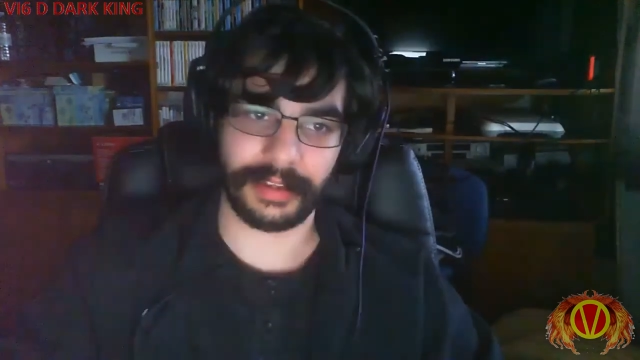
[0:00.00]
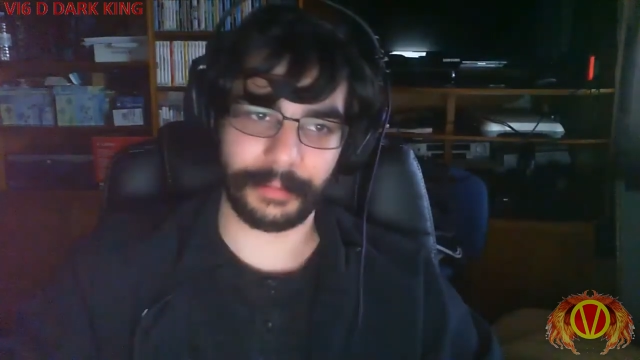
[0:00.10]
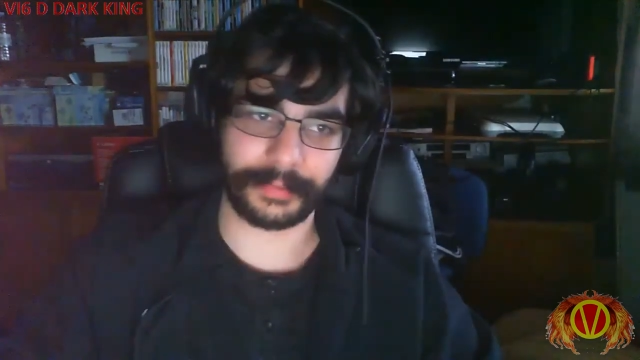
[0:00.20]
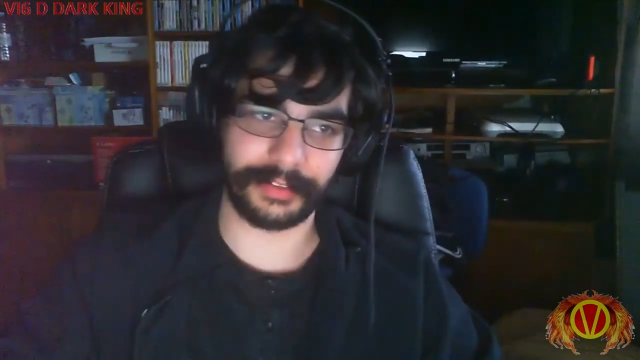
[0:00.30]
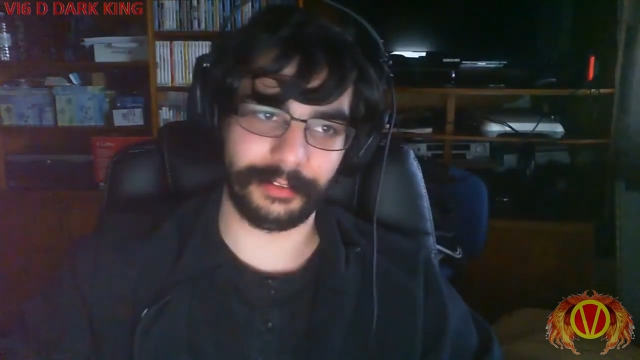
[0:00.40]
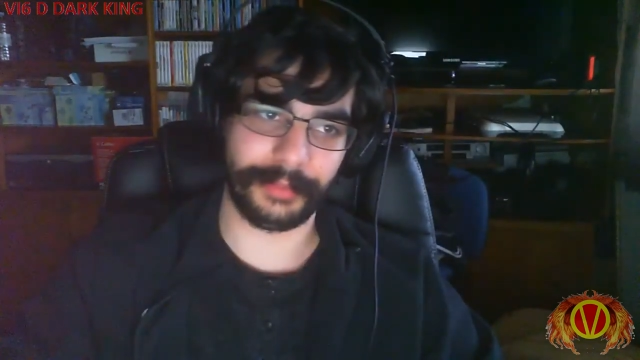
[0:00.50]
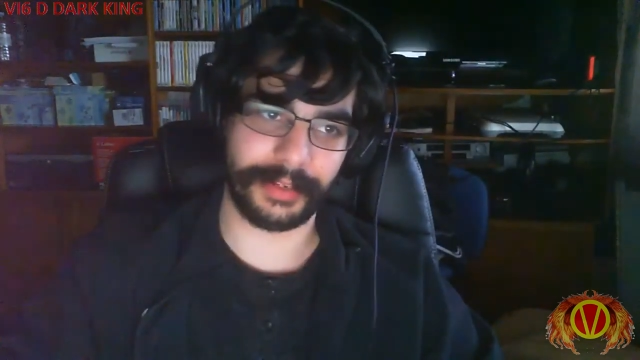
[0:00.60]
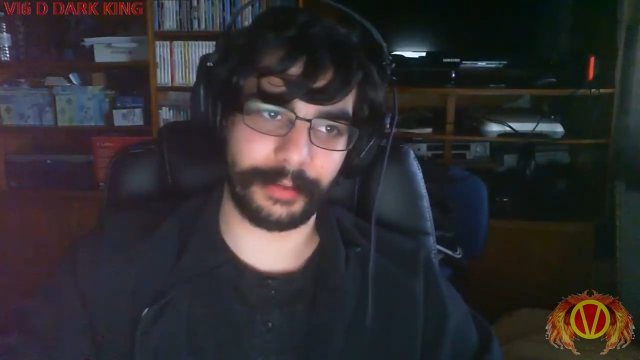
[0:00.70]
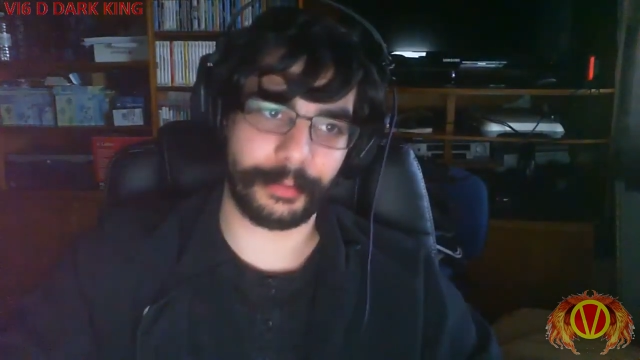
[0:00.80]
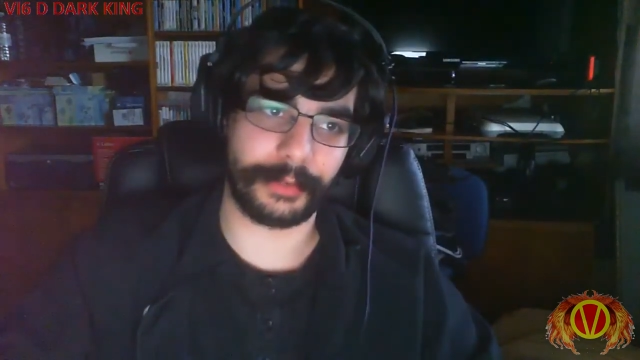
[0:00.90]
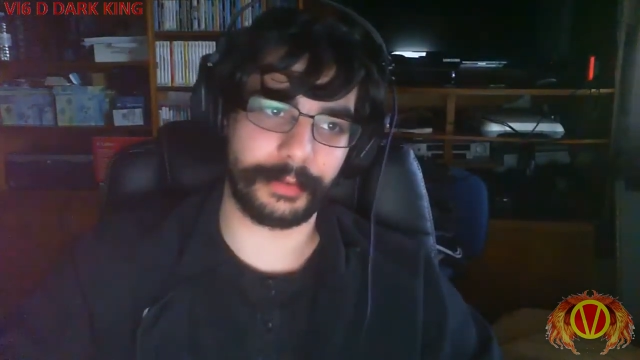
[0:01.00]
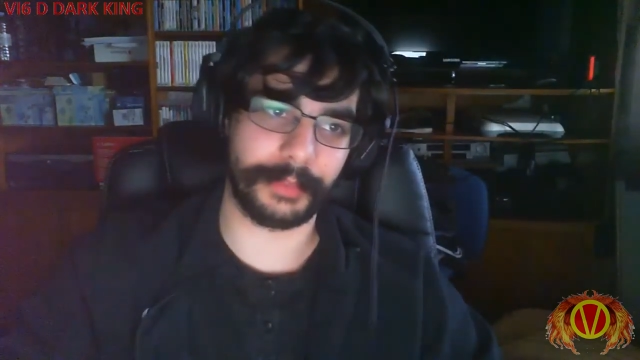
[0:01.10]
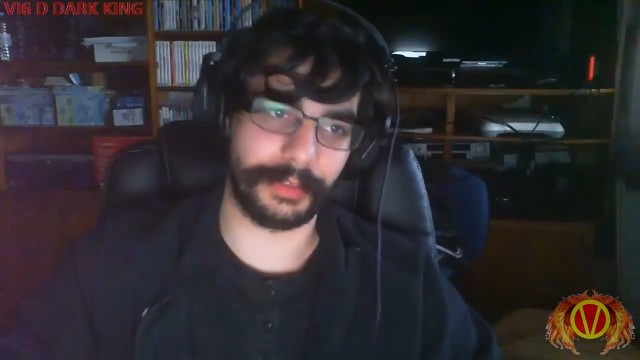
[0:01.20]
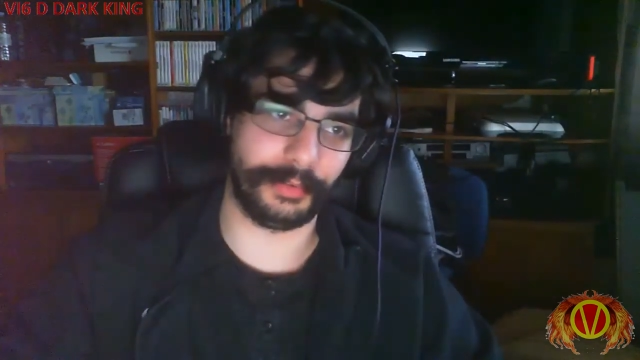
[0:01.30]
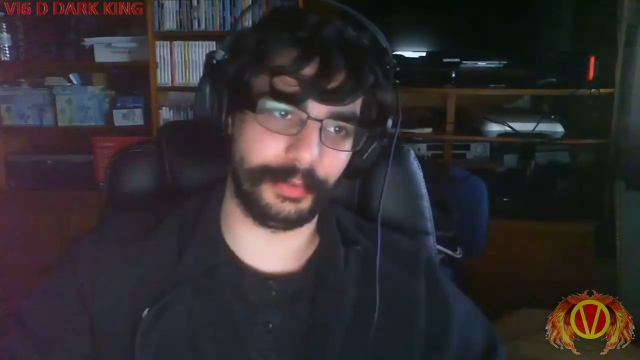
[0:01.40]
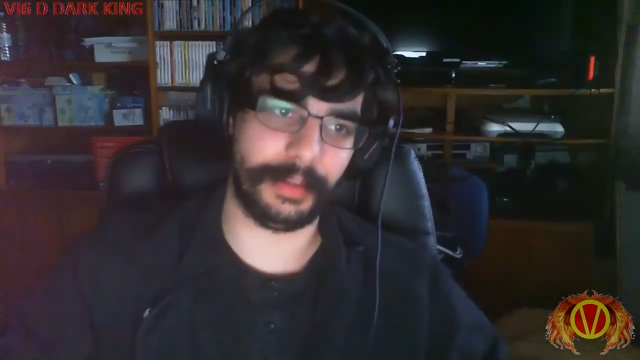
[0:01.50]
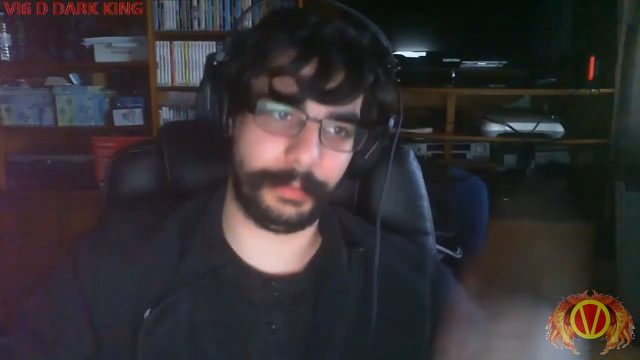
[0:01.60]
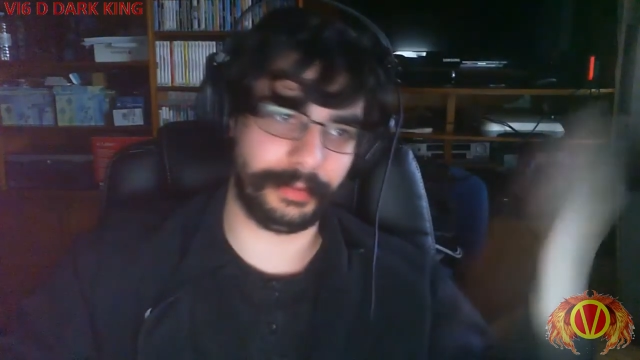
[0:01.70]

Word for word: episode, but hey, what do you want me to do? The episode